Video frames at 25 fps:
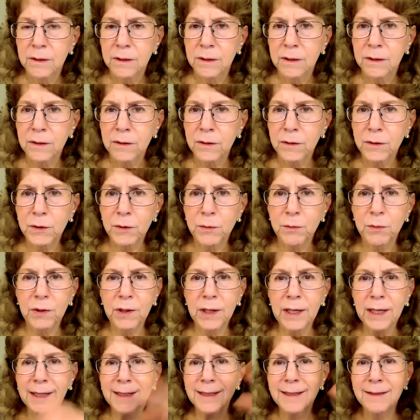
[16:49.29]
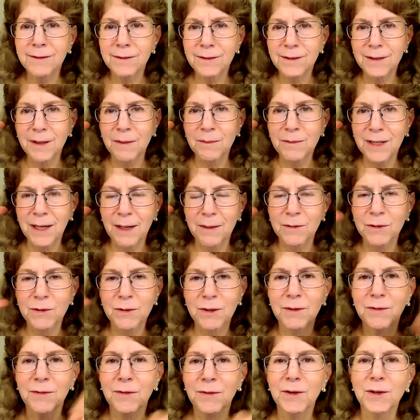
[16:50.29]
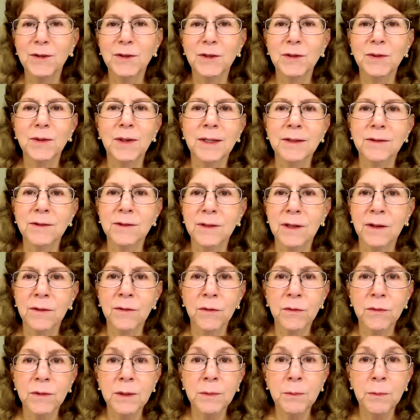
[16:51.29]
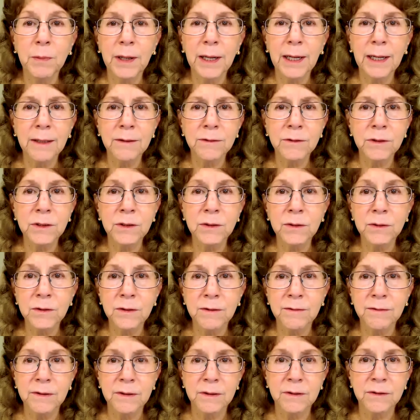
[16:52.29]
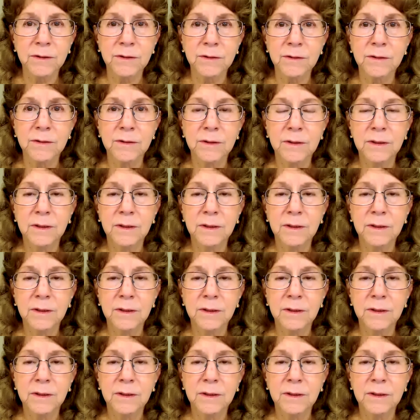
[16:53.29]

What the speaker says: Your brain is sometimes referred to as the 3-pound universe,